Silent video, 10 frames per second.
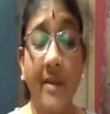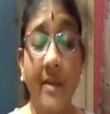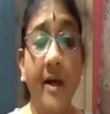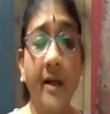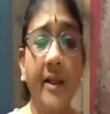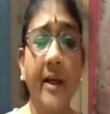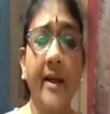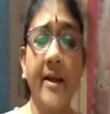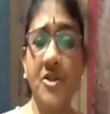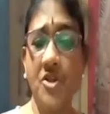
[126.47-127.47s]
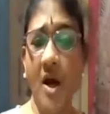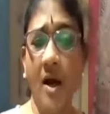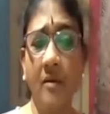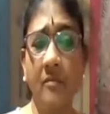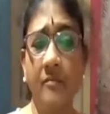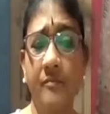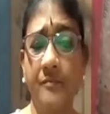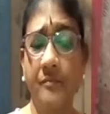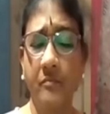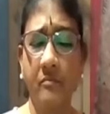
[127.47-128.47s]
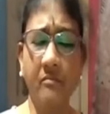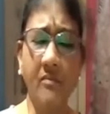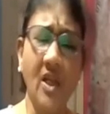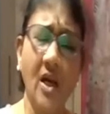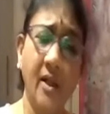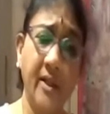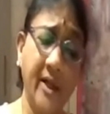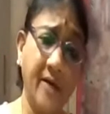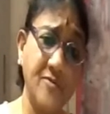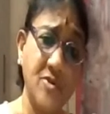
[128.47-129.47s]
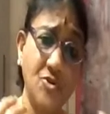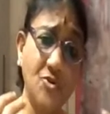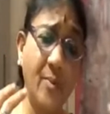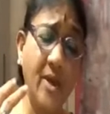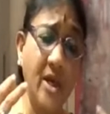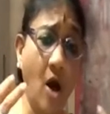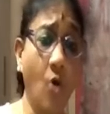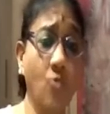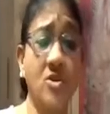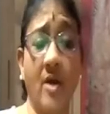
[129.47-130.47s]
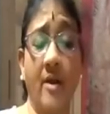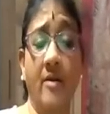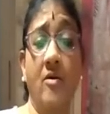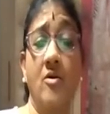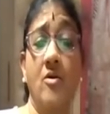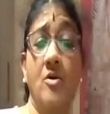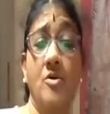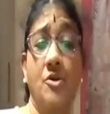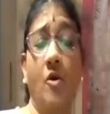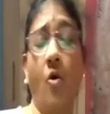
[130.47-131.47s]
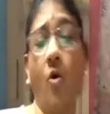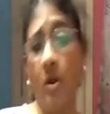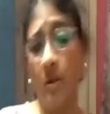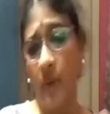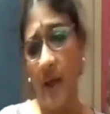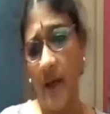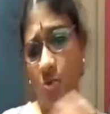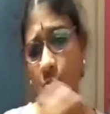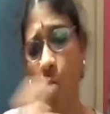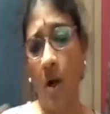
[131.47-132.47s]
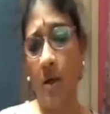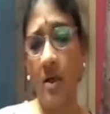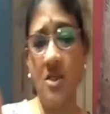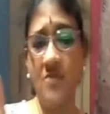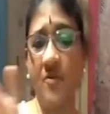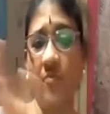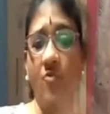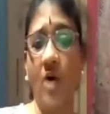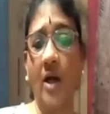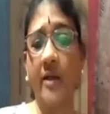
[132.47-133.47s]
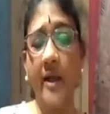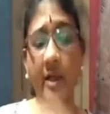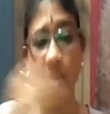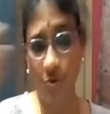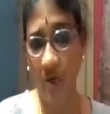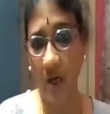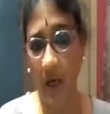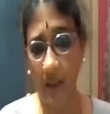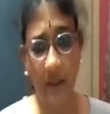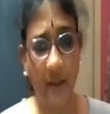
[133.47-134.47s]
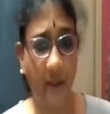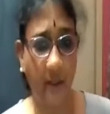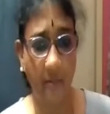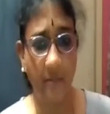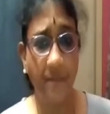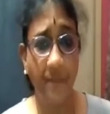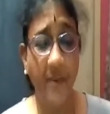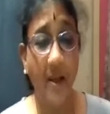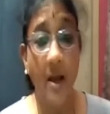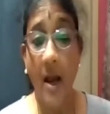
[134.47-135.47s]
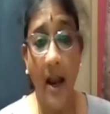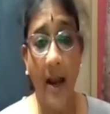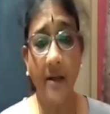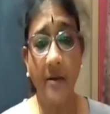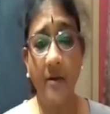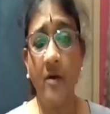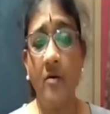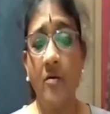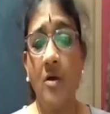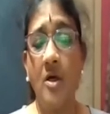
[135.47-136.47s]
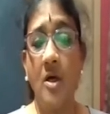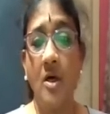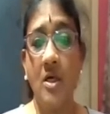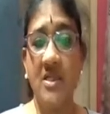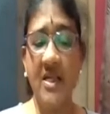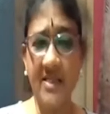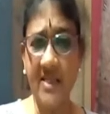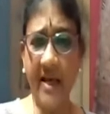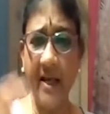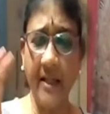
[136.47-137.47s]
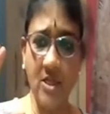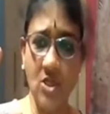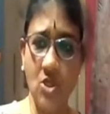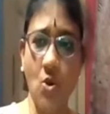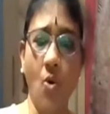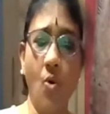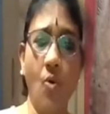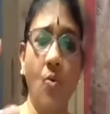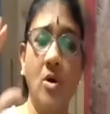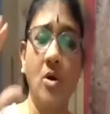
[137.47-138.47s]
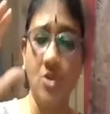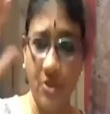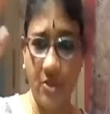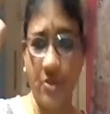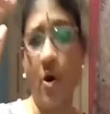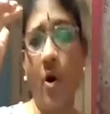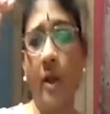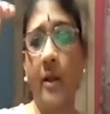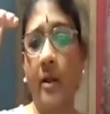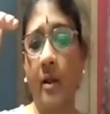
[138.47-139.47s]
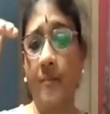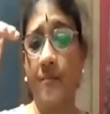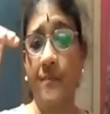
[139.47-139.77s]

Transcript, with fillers: The girl Girisha loves to be outside. She always wanders from one hill to the other hill. And since the hill is so tall